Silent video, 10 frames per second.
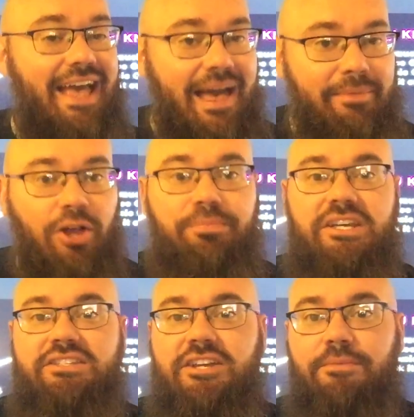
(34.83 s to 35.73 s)

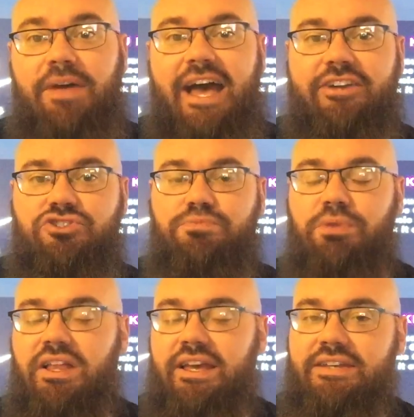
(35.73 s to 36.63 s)
MLB tier package
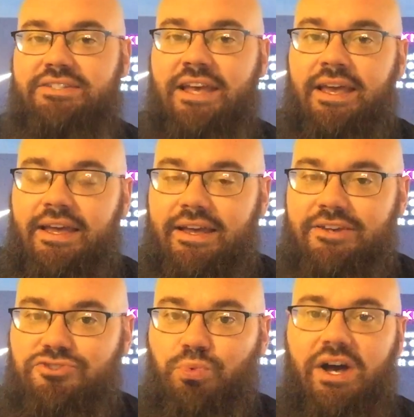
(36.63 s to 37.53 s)
plays
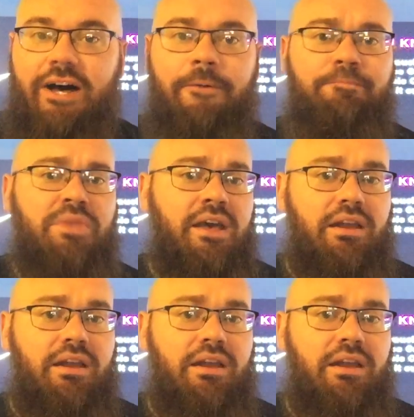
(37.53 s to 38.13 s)
as well.